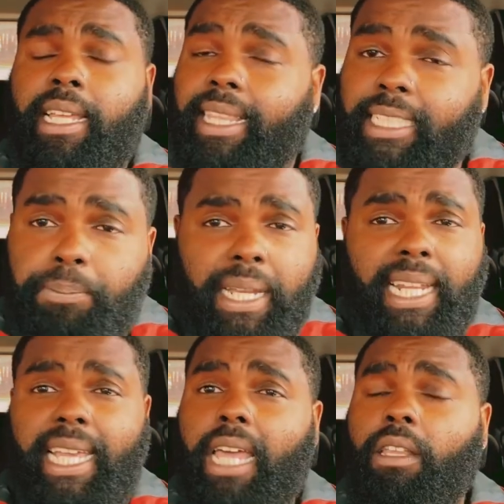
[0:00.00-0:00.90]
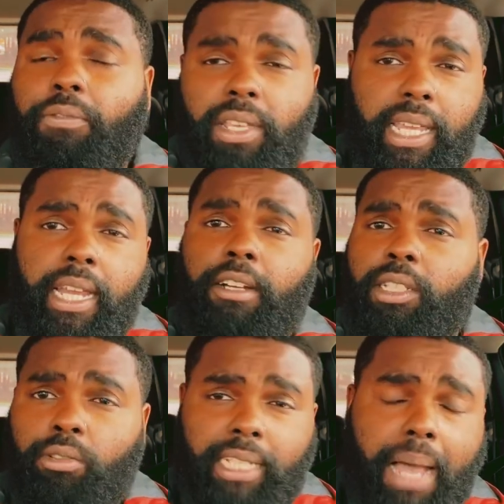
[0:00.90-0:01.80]
that's been together for years
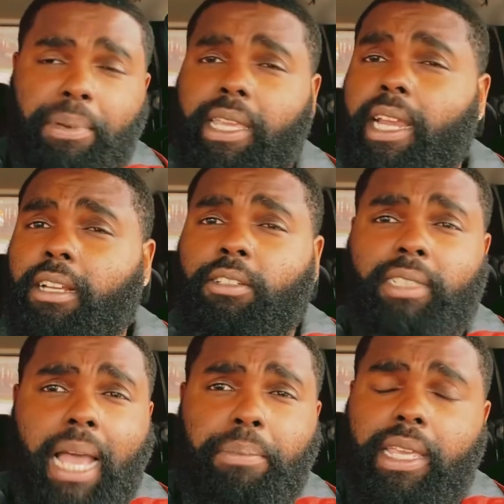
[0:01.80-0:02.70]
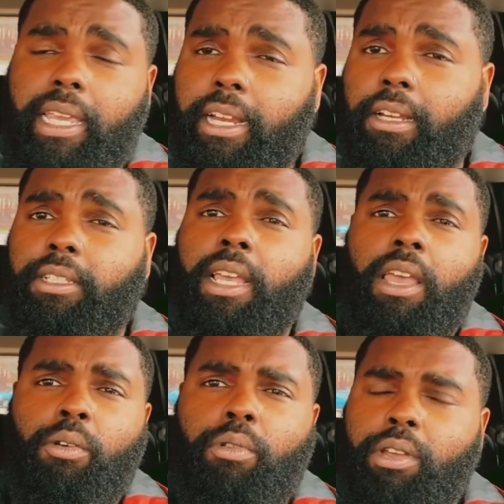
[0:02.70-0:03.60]
on top of years on top of years.
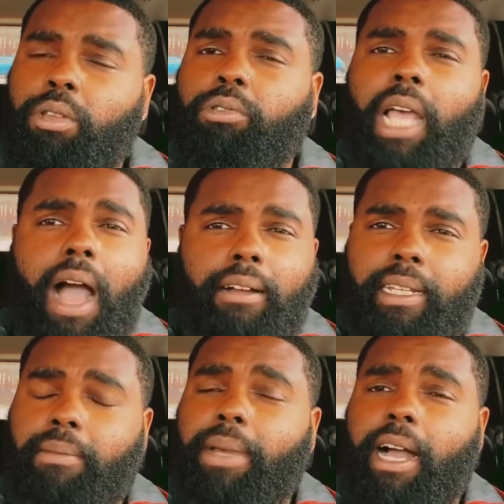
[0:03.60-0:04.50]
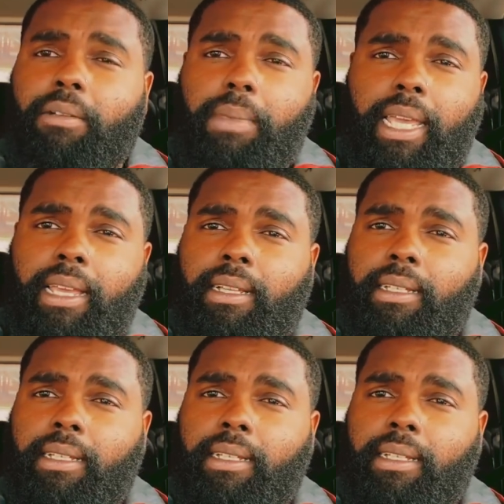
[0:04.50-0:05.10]
What are you talking about, man?